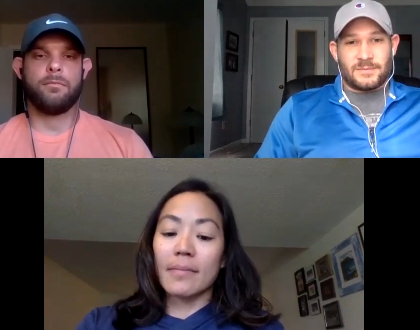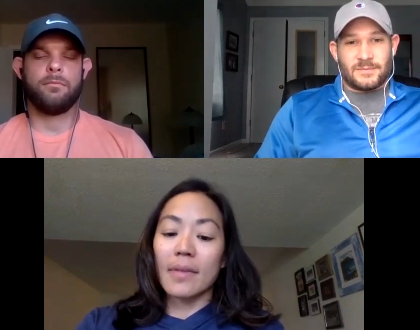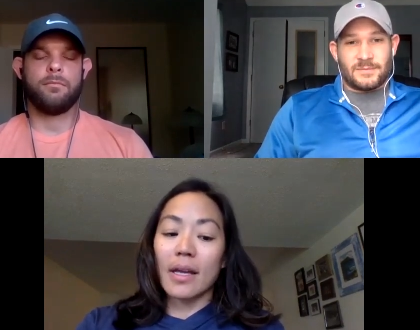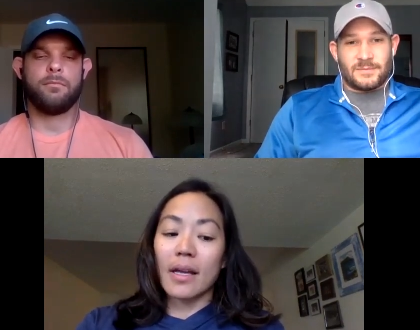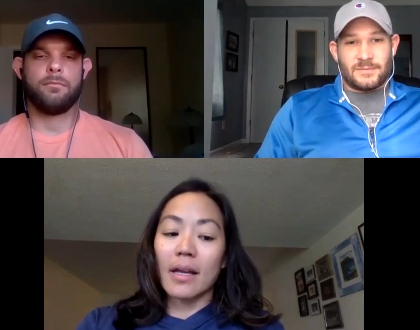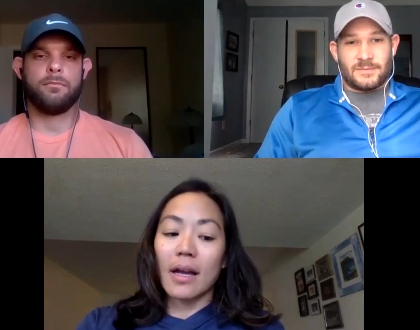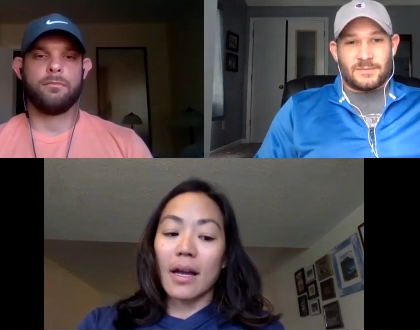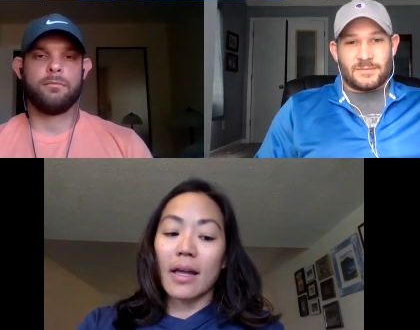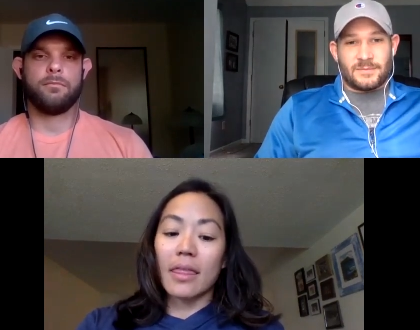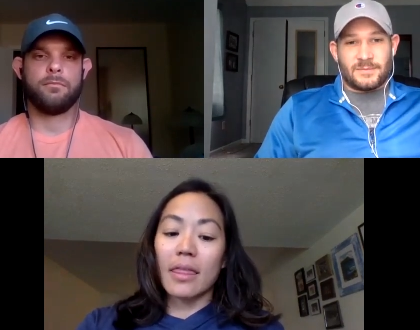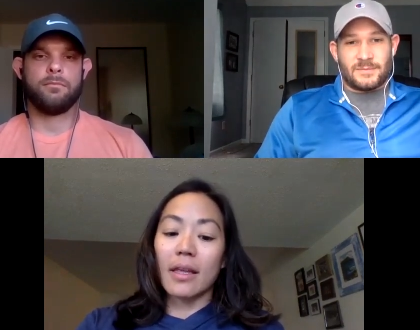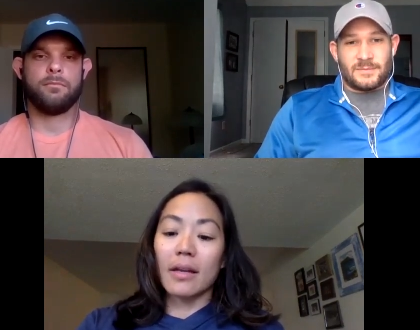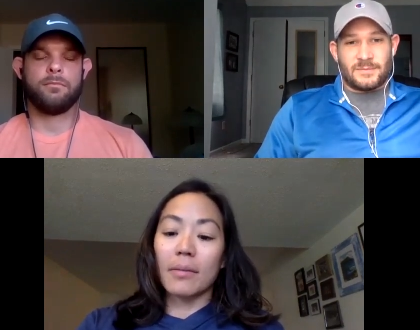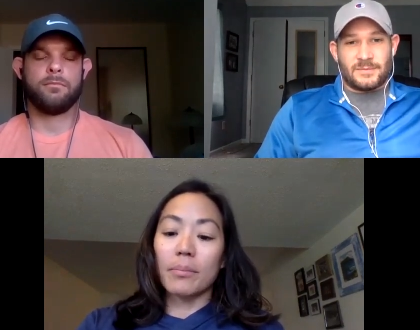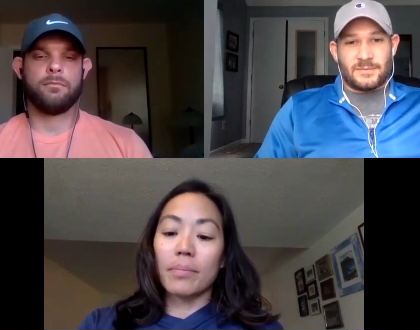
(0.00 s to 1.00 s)
Speaker 1: I think
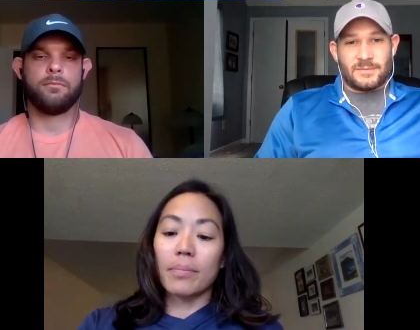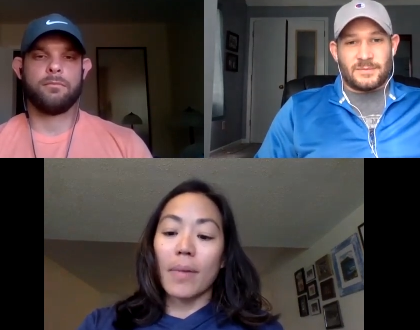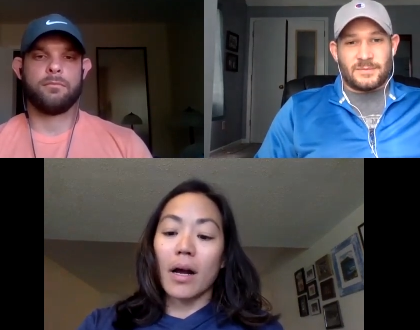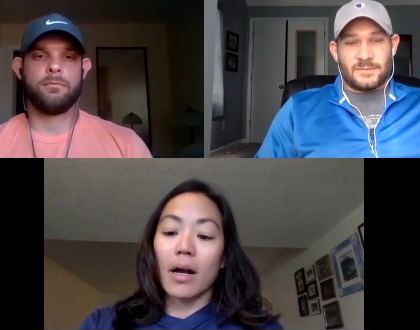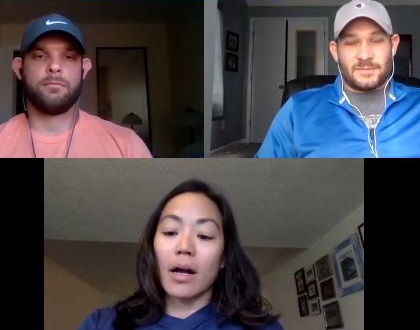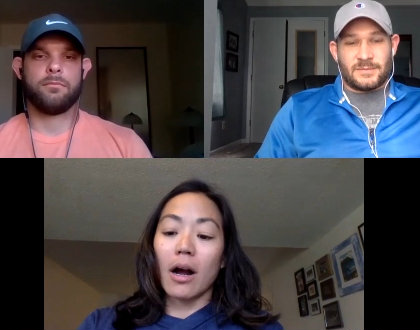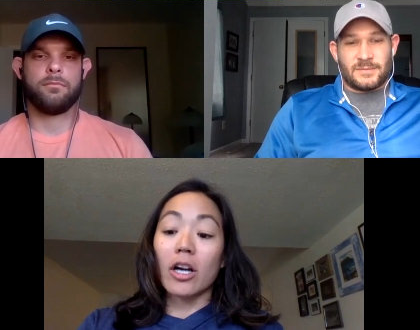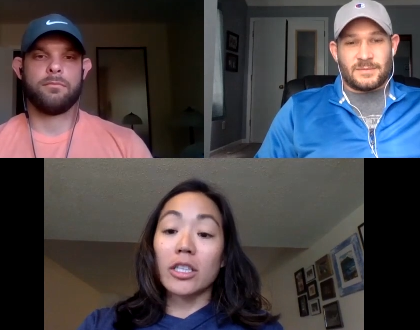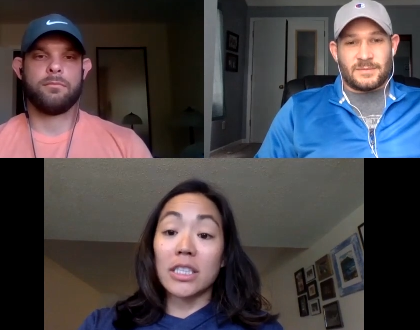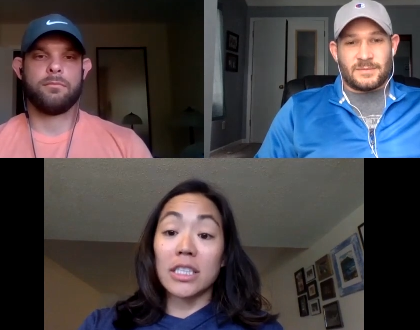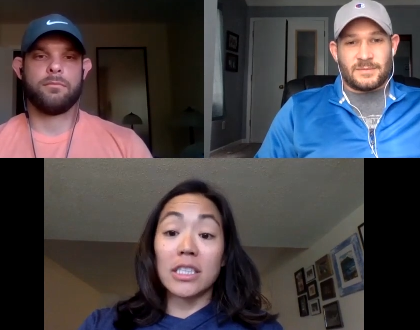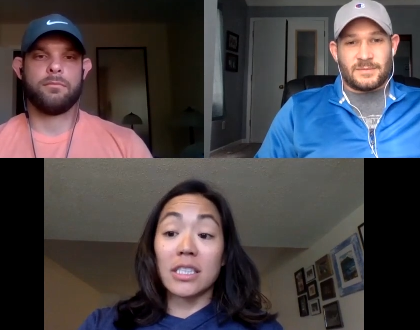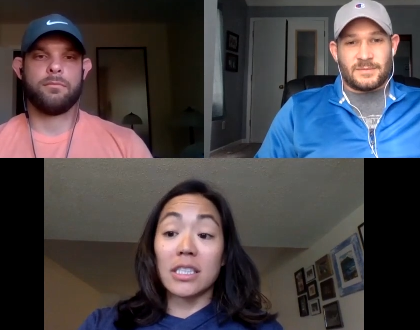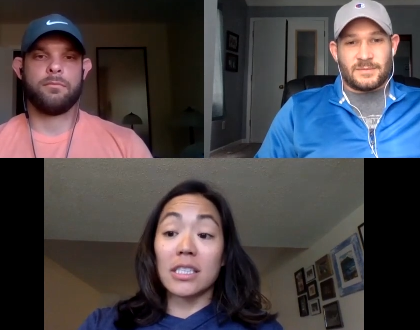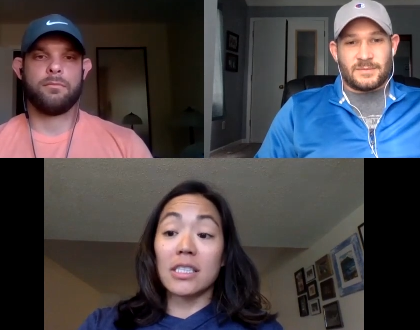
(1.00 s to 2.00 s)
uh,
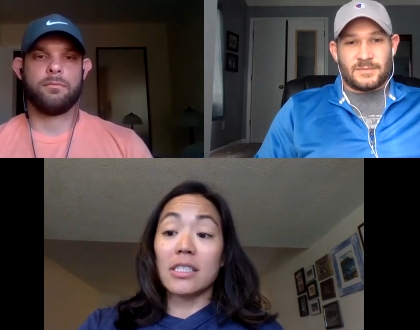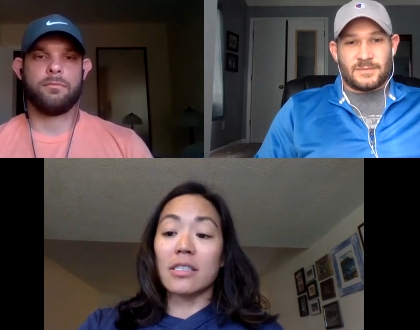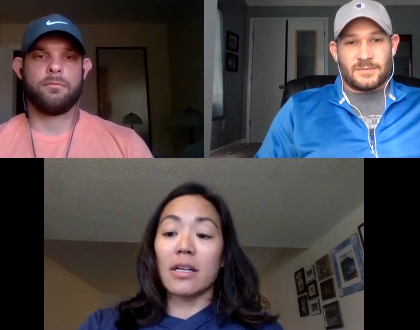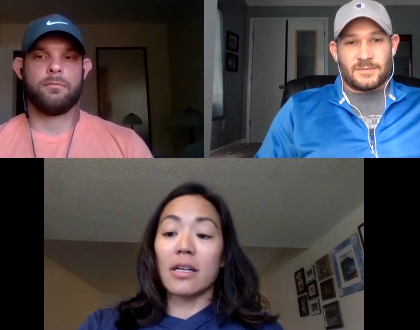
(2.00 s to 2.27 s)
RTCs,